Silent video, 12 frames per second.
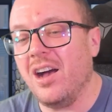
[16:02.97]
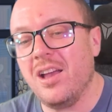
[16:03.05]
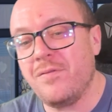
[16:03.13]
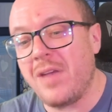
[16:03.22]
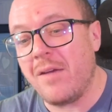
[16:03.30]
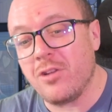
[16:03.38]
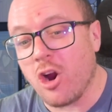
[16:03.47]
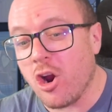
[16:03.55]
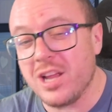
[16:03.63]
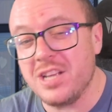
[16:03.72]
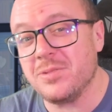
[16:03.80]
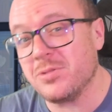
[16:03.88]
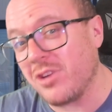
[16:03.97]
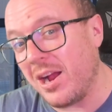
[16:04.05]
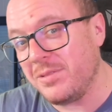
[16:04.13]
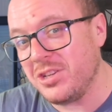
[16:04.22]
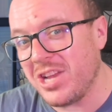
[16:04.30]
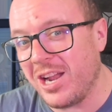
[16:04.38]
If you haven't already
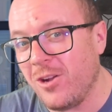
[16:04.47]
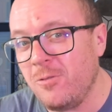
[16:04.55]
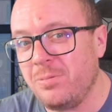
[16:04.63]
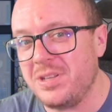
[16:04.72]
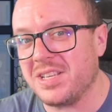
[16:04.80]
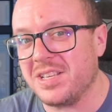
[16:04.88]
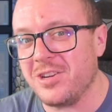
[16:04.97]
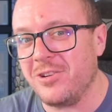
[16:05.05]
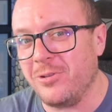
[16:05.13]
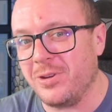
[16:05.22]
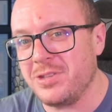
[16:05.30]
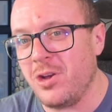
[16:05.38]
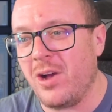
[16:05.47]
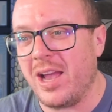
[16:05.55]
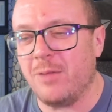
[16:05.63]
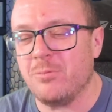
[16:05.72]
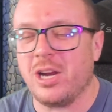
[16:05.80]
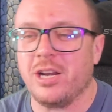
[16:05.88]
subscribed to the channel, please consider doing so. I
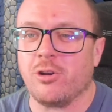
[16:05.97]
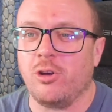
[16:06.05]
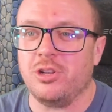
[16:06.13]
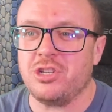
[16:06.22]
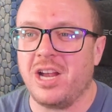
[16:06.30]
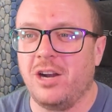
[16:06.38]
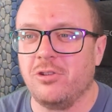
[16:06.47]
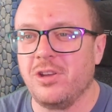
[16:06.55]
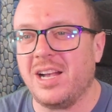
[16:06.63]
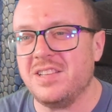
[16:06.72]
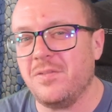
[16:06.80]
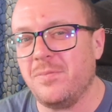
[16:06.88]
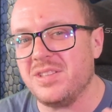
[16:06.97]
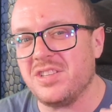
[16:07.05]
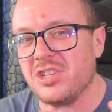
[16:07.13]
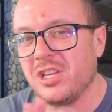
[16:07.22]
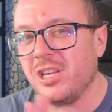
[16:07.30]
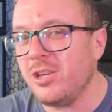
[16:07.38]
am trying to grow this channel. You guys have been
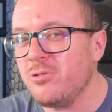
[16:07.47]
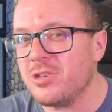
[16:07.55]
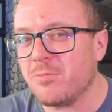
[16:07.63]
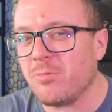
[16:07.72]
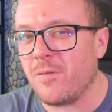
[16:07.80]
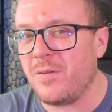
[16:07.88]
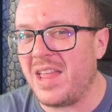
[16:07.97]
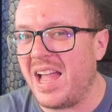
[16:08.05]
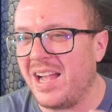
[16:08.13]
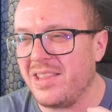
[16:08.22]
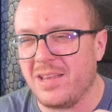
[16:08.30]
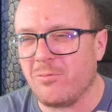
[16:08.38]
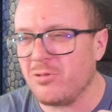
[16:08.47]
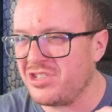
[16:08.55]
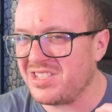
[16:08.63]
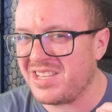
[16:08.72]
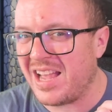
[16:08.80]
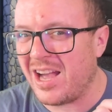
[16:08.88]
such a huge support for that. I think we're
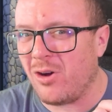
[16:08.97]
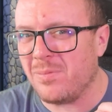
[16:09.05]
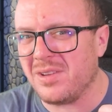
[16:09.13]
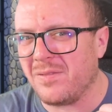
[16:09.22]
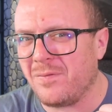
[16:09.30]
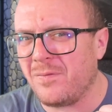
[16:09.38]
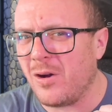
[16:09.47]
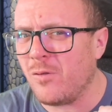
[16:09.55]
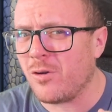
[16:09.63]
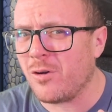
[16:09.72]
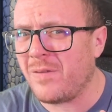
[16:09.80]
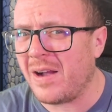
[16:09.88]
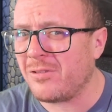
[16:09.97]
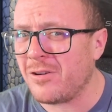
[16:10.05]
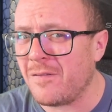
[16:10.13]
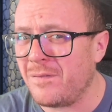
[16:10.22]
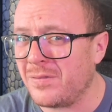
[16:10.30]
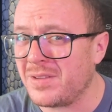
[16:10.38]
just now up to over
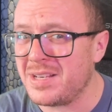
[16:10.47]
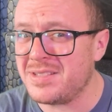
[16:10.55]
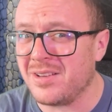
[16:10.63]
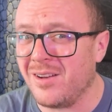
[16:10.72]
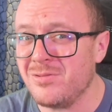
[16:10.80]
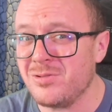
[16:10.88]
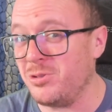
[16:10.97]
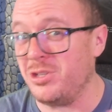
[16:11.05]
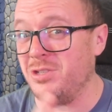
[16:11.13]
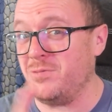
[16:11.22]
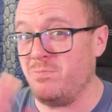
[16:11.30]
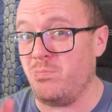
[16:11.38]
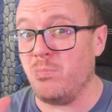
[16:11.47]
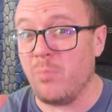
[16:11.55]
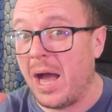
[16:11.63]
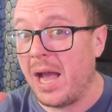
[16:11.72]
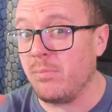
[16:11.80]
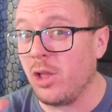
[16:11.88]
550 subs, which is
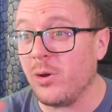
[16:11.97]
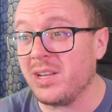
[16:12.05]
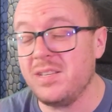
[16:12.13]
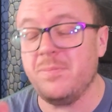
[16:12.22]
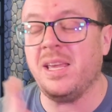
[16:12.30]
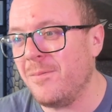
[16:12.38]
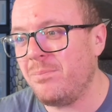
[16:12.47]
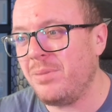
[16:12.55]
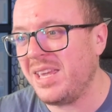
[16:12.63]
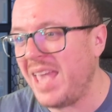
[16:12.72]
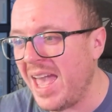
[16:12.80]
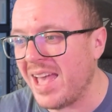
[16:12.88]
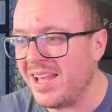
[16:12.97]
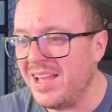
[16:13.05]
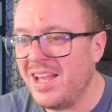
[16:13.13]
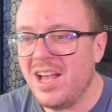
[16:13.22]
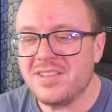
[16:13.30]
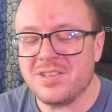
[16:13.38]
mind-blowing to me. But yeah,
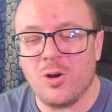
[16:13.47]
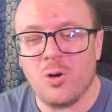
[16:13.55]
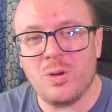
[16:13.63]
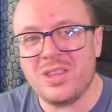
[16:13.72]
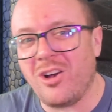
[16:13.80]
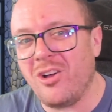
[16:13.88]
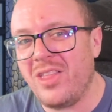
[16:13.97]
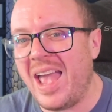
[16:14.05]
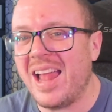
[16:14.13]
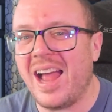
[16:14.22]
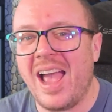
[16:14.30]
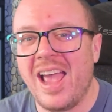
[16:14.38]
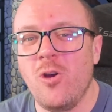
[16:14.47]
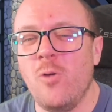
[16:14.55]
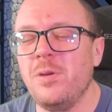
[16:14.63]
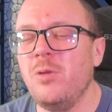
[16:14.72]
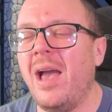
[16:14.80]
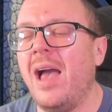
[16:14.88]
so with all that, I
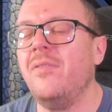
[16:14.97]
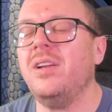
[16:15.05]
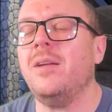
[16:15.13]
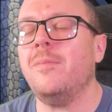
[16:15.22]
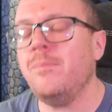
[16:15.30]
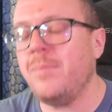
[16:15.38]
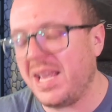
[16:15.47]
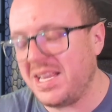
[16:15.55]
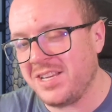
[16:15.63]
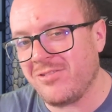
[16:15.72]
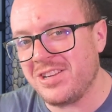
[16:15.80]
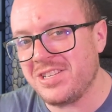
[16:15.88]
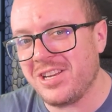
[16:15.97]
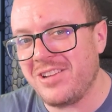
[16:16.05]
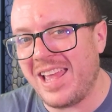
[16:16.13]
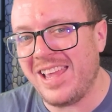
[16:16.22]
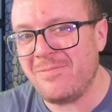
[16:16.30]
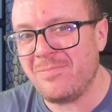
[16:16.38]
hope you have an amazing rest of your
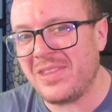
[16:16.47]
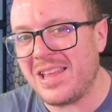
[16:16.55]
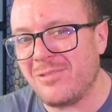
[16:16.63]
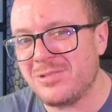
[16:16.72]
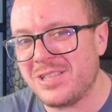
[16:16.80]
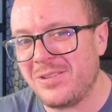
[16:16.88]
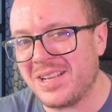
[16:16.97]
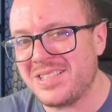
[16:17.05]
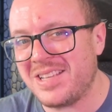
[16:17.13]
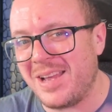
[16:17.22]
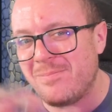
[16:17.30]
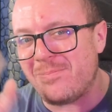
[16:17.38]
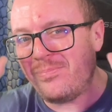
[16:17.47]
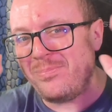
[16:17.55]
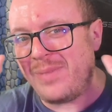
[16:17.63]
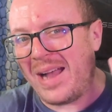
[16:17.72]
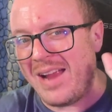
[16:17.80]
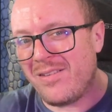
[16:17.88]
day, and I will see you next time.
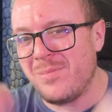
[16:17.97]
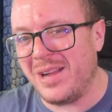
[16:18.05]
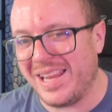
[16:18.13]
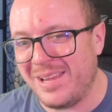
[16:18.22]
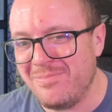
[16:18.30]
Bye, everybody.